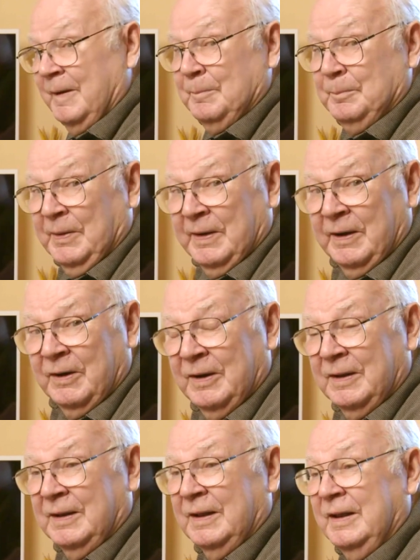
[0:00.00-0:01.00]
Empire,
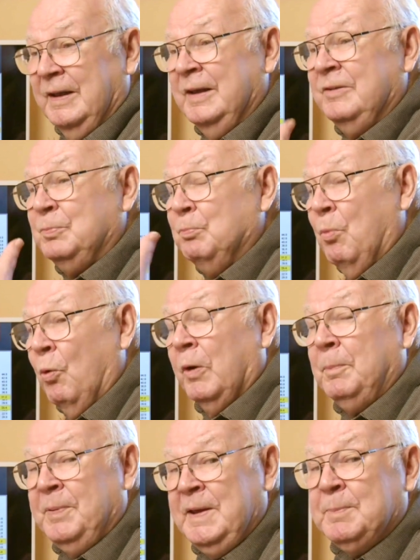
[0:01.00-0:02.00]
it's
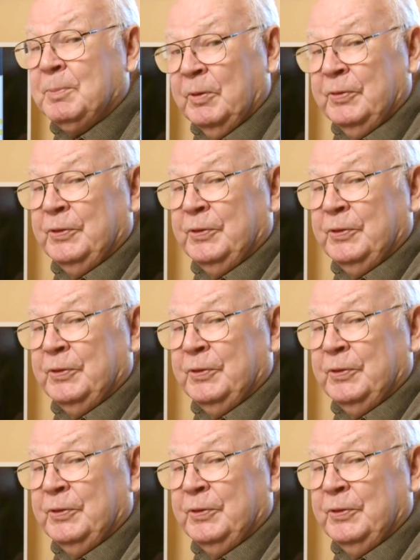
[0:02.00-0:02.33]
more people,